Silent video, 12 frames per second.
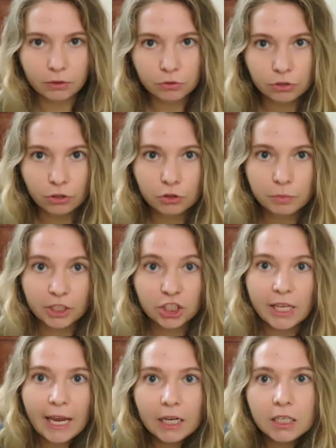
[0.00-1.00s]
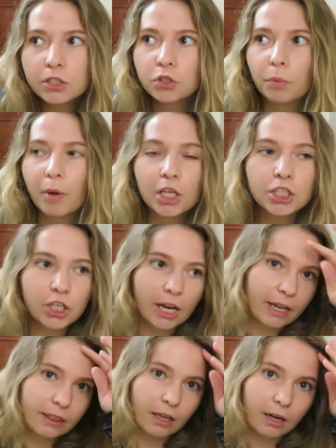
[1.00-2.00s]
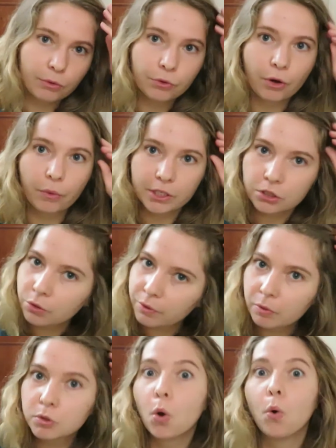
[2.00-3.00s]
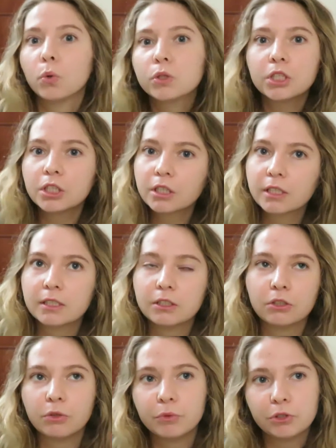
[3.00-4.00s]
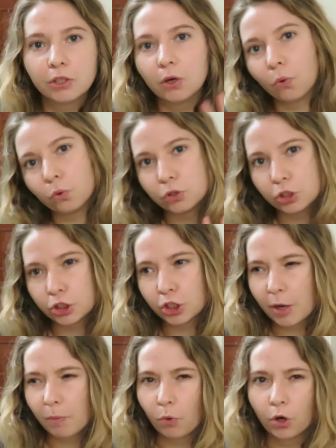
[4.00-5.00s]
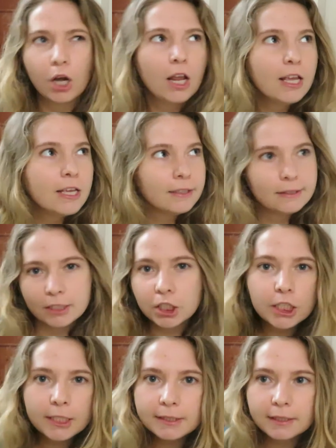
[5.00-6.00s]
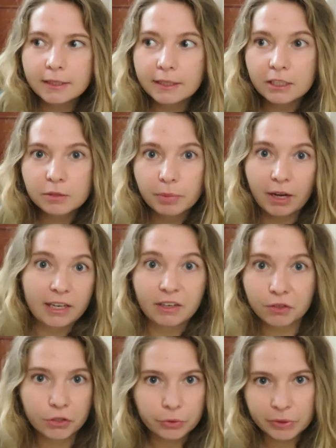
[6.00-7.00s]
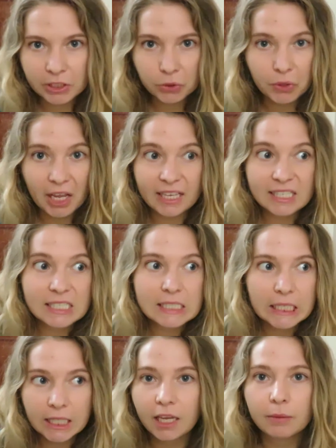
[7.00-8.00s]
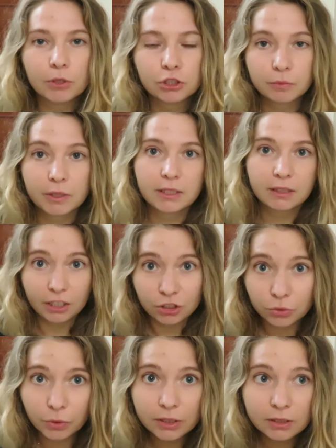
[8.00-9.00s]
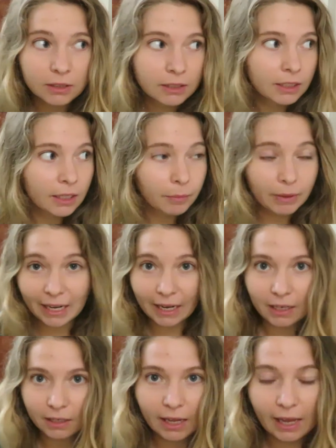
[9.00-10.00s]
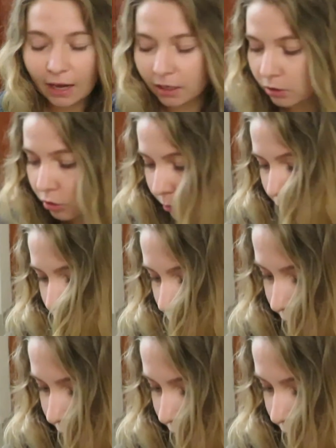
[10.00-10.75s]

I know it's gross, but I just hated it so much, and I thought I would grow into it when I was older, because you know, when you get older you get more serious and things, but I never grew into it. I still hate brushing my teeth. I do it, but I hate it. I hate it so much.